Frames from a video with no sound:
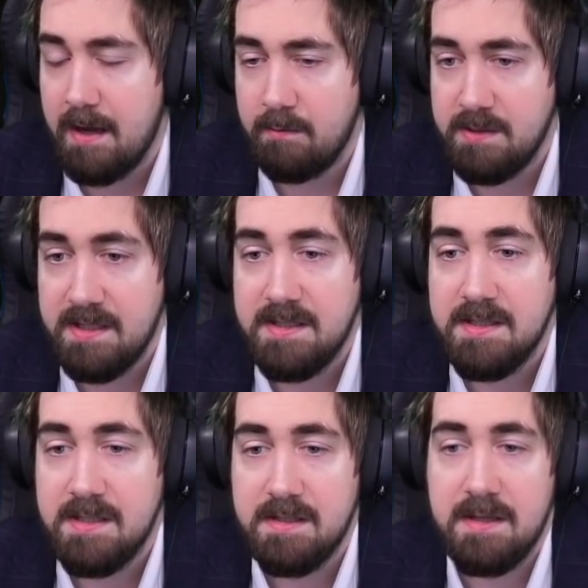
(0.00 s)

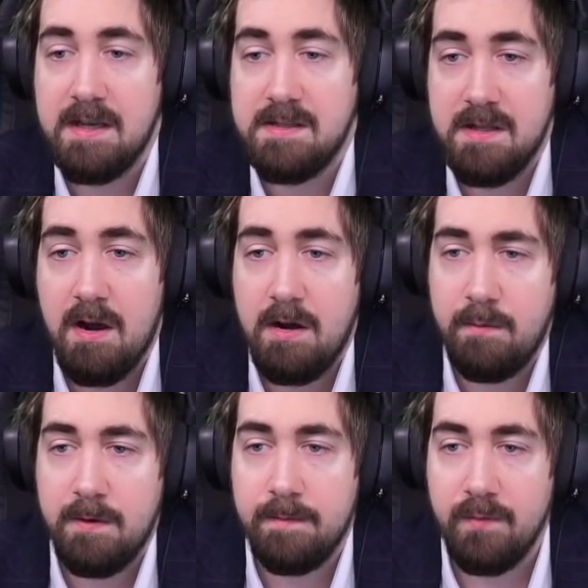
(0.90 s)
resistances against armor.